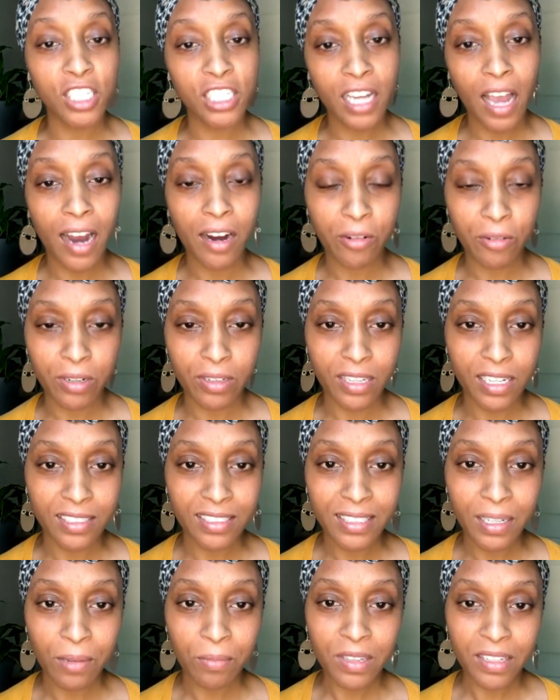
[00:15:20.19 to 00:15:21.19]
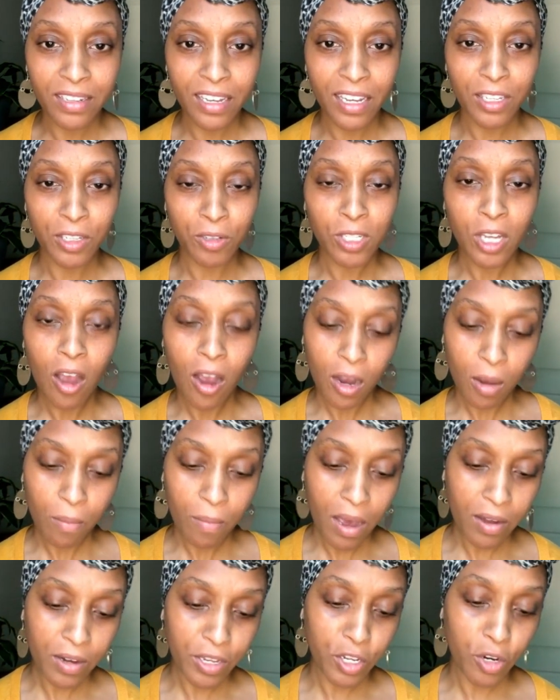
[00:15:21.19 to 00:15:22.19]
chakra? That's something that you talk
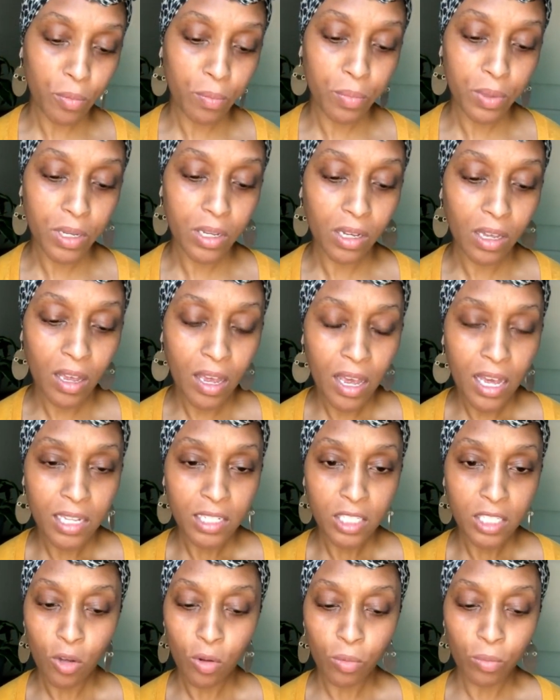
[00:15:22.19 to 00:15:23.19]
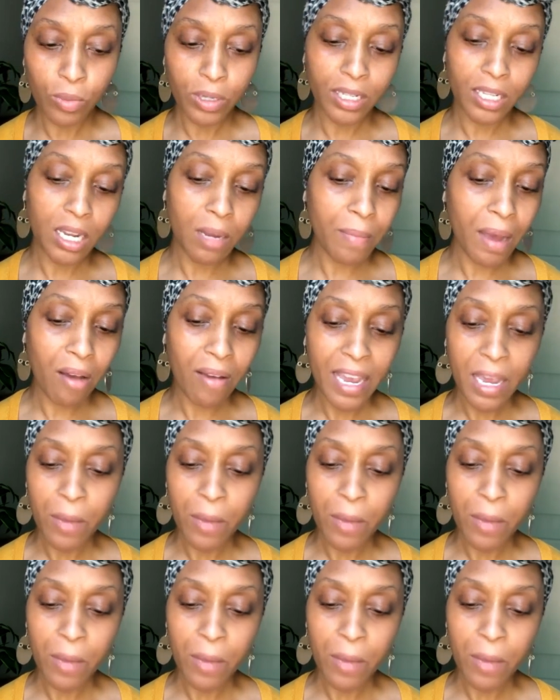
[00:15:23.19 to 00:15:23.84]
about in your book. So really about